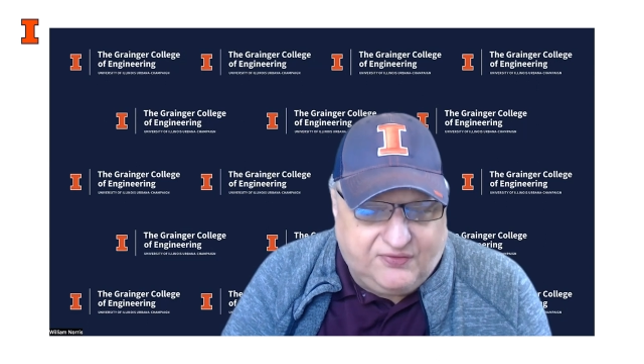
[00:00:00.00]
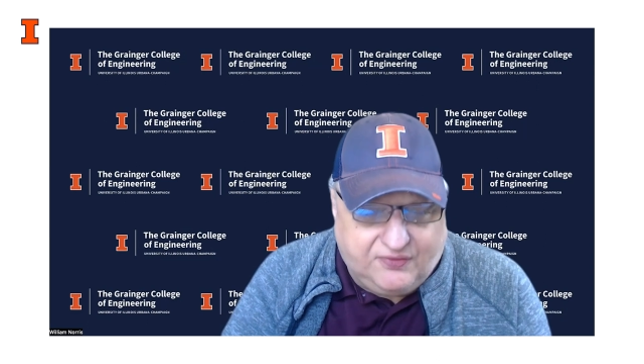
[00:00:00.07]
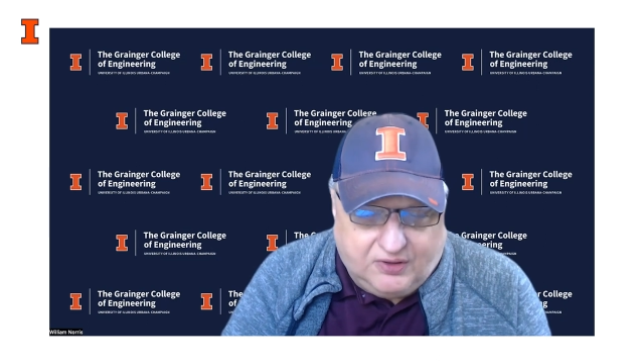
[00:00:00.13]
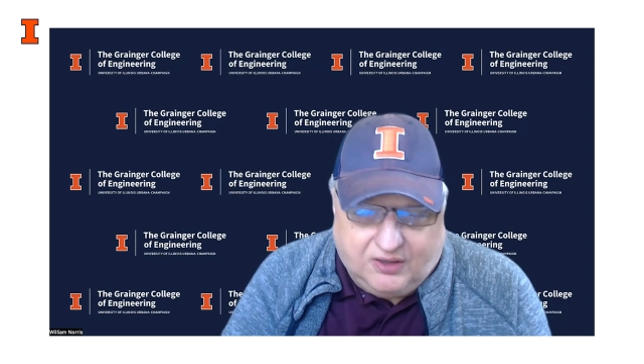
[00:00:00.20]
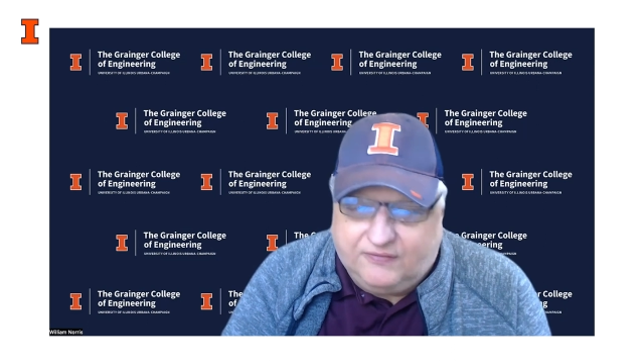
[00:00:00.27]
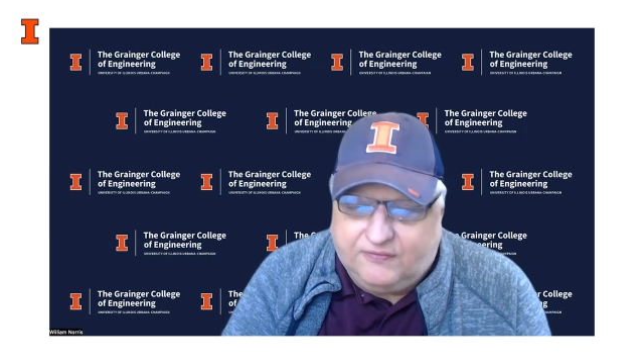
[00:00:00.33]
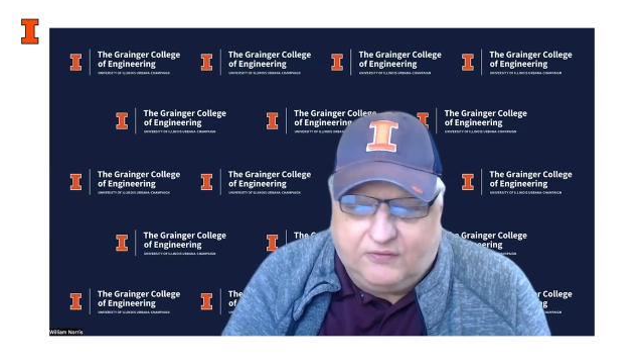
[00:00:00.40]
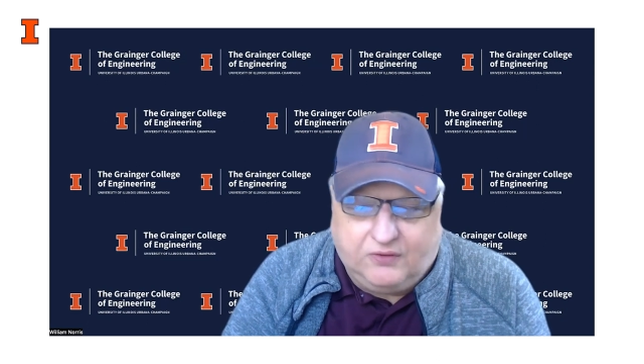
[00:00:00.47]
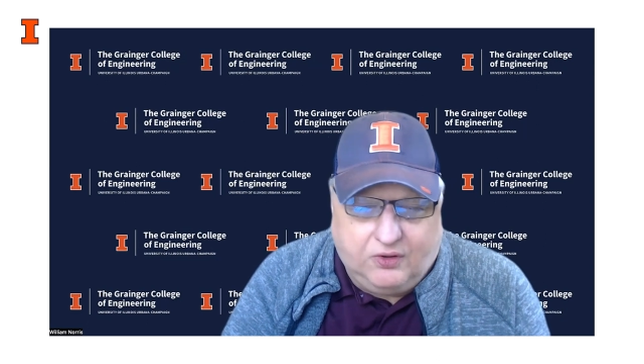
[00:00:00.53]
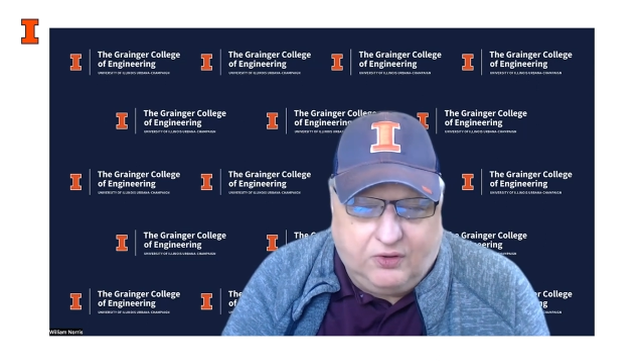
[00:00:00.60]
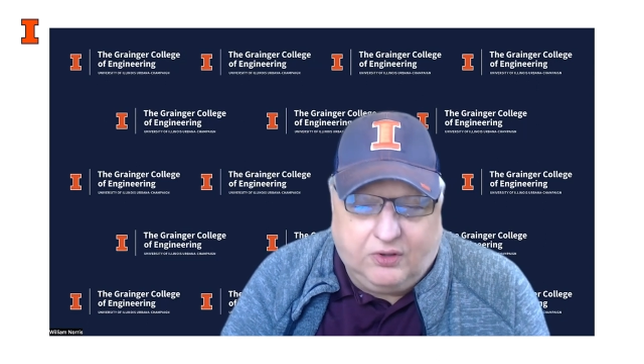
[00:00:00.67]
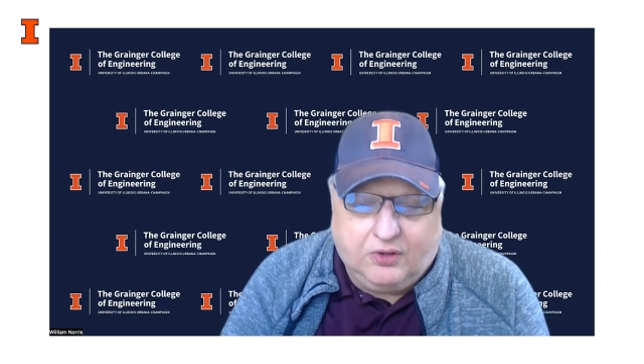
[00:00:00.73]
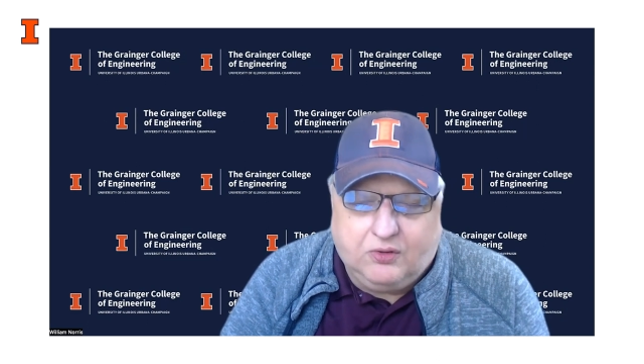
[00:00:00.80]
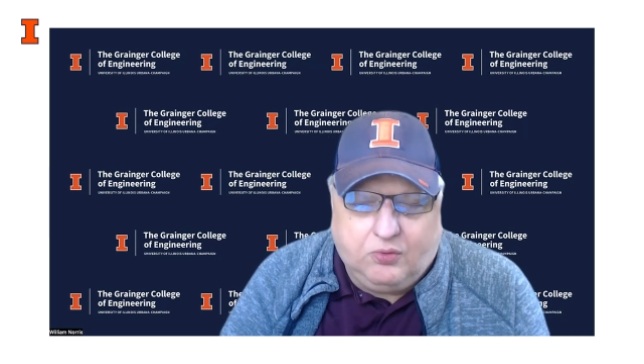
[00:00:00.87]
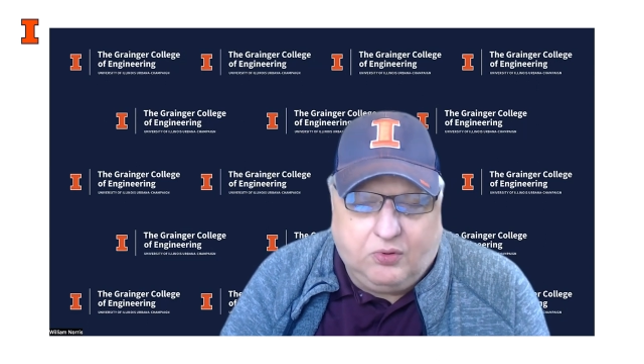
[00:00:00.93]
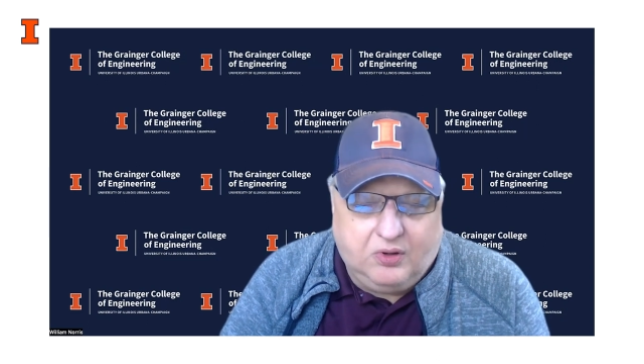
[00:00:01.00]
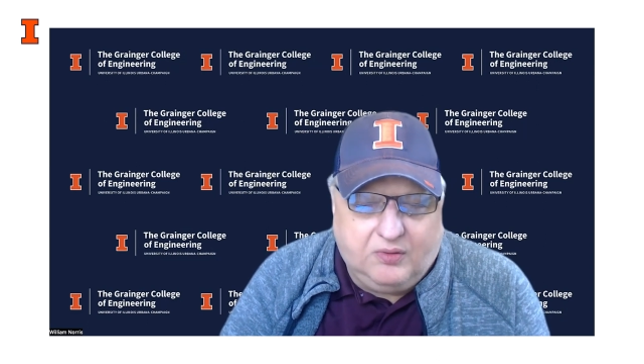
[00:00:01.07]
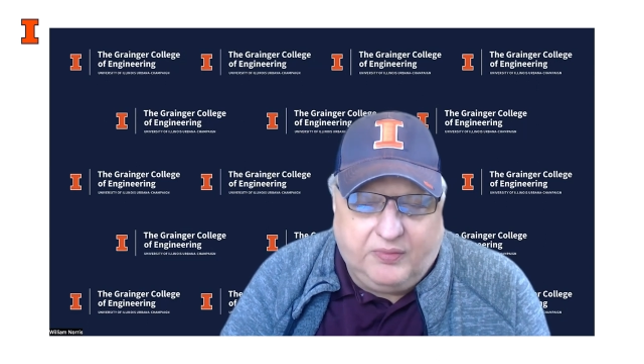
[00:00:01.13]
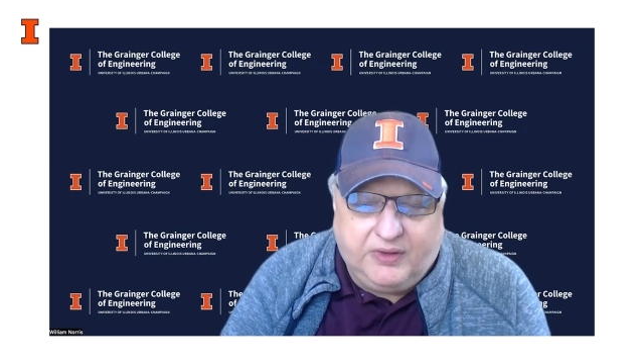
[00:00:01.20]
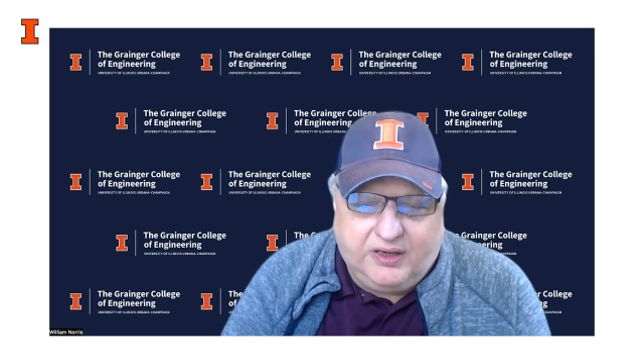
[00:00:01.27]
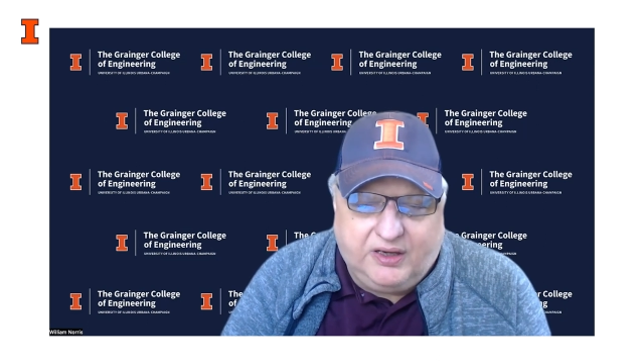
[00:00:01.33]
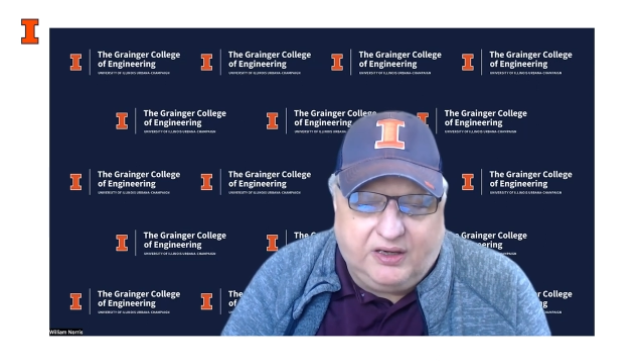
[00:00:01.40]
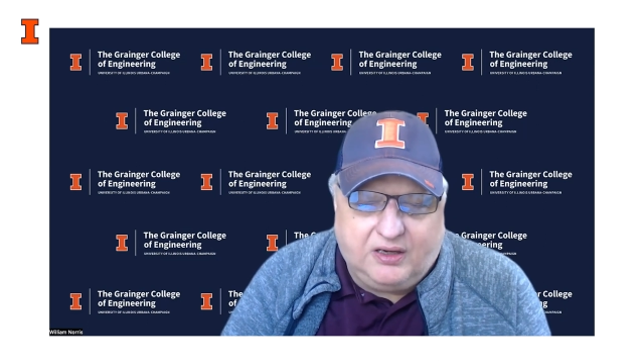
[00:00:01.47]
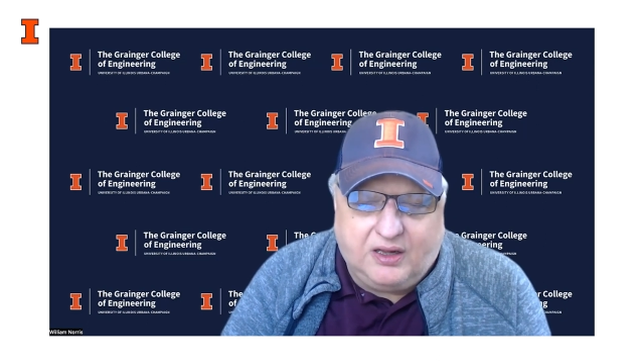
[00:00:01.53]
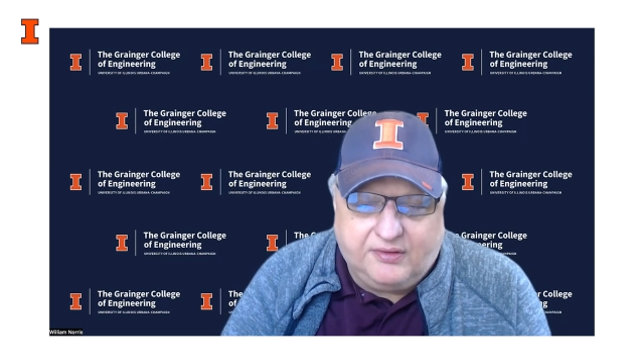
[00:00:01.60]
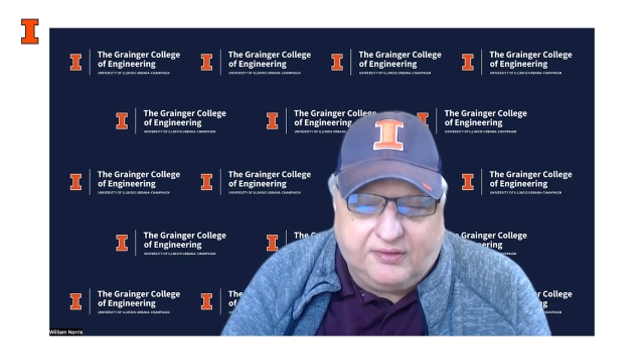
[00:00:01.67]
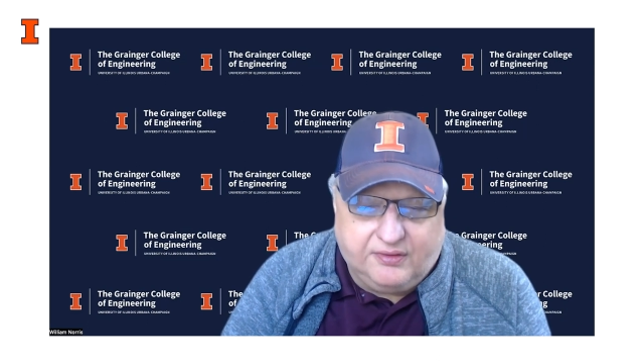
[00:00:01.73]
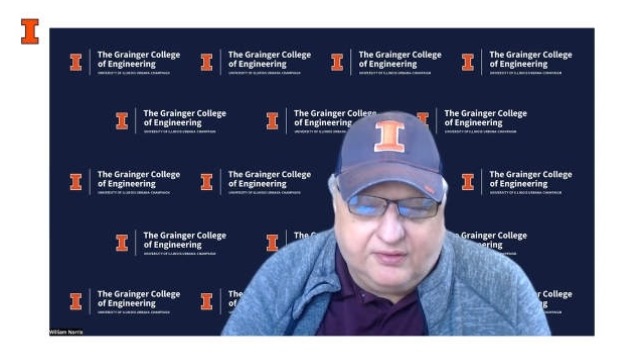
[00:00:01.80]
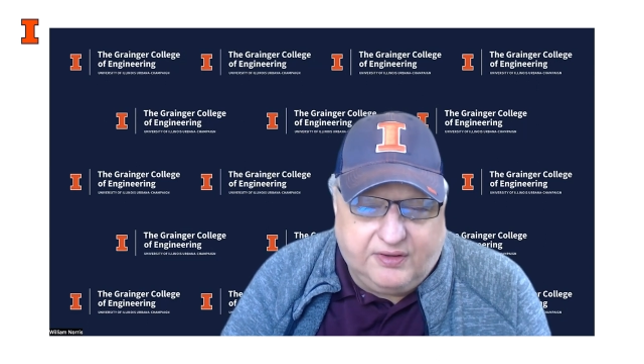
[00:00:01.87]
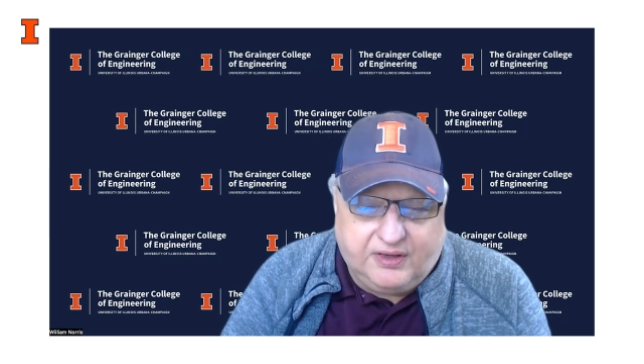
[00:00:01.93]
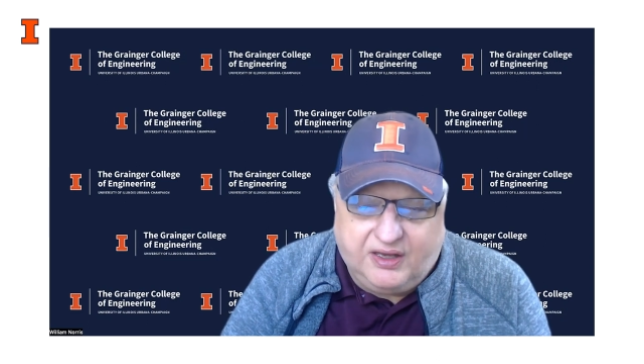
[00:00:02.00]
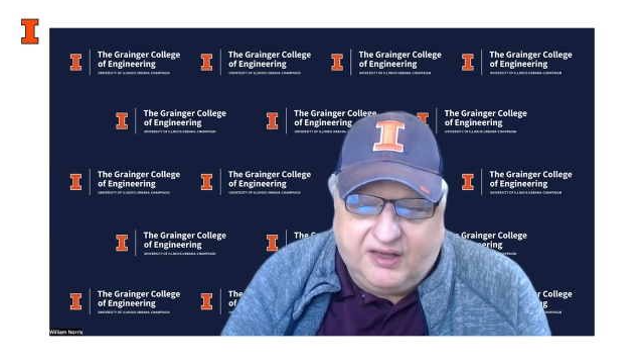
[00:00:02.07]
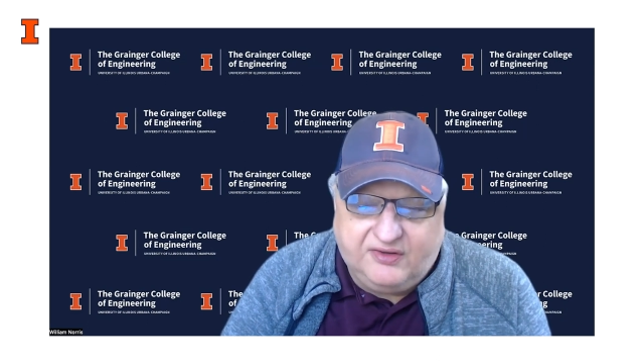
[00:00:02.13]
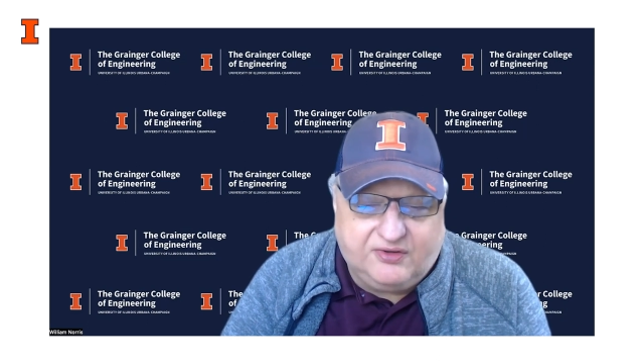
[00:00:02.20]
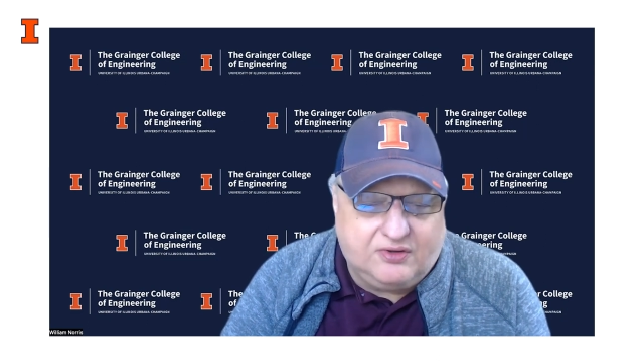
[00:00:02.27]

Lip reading: for off-road equipment and other things,